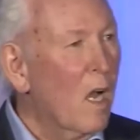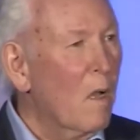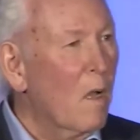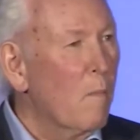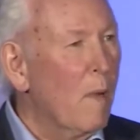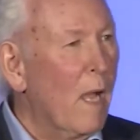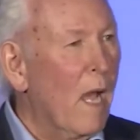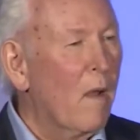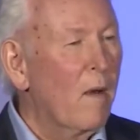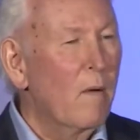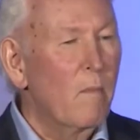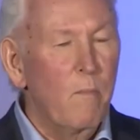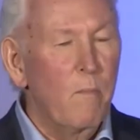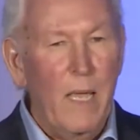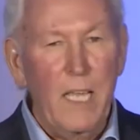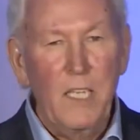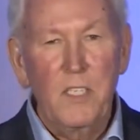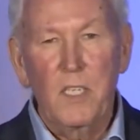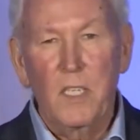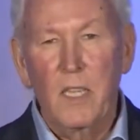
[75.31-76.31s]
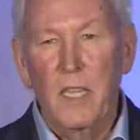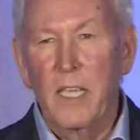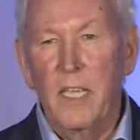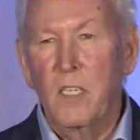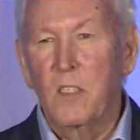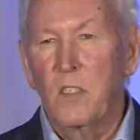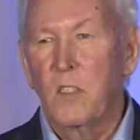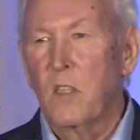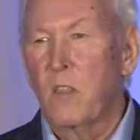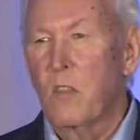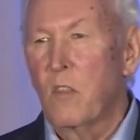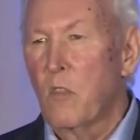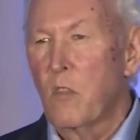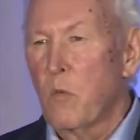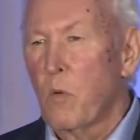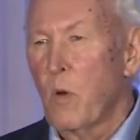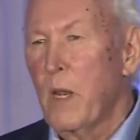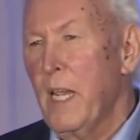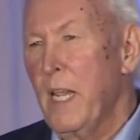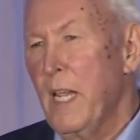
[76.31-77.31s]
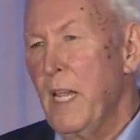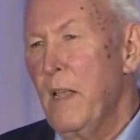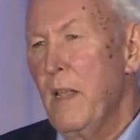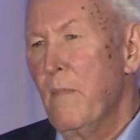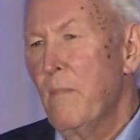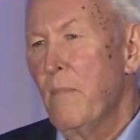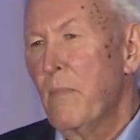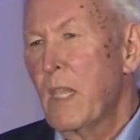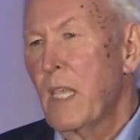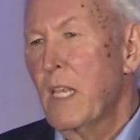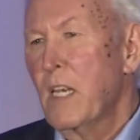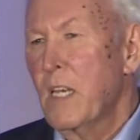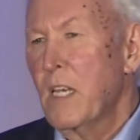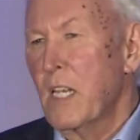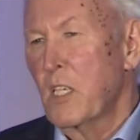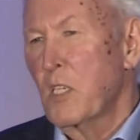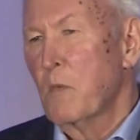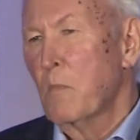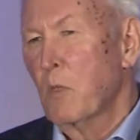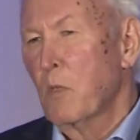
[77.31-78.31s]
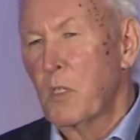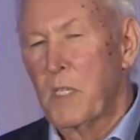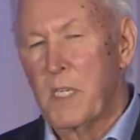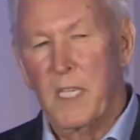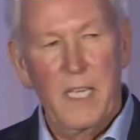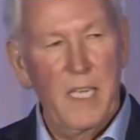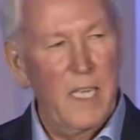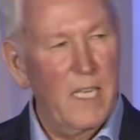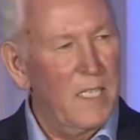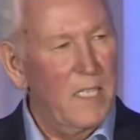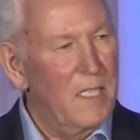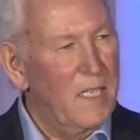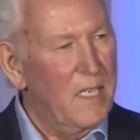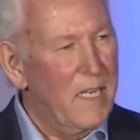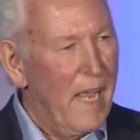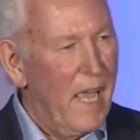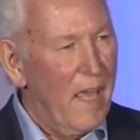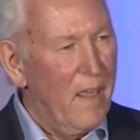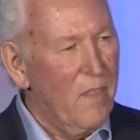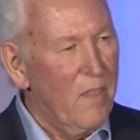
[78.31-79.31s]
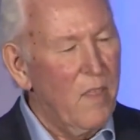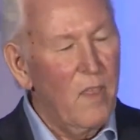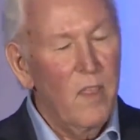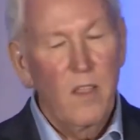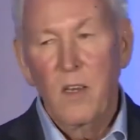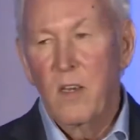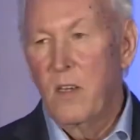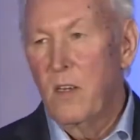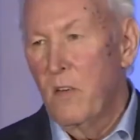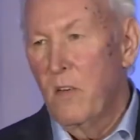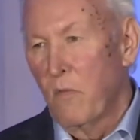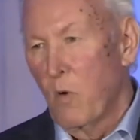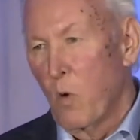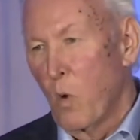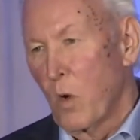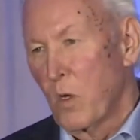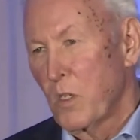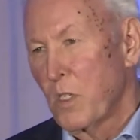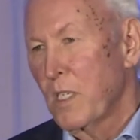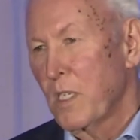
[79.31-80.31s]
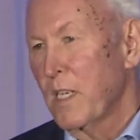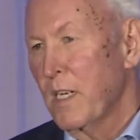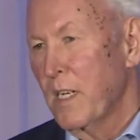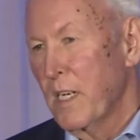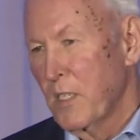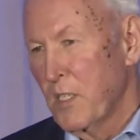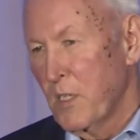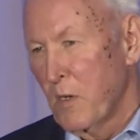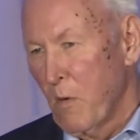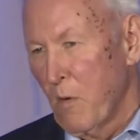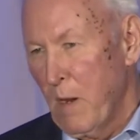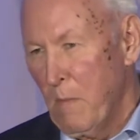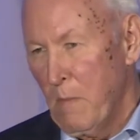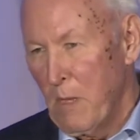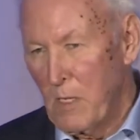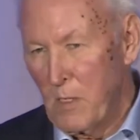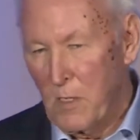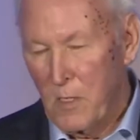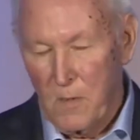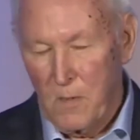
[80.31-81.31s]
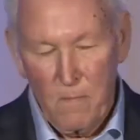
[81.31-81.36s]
about basically is the three dismal Ds: death, divorce, and disagreements.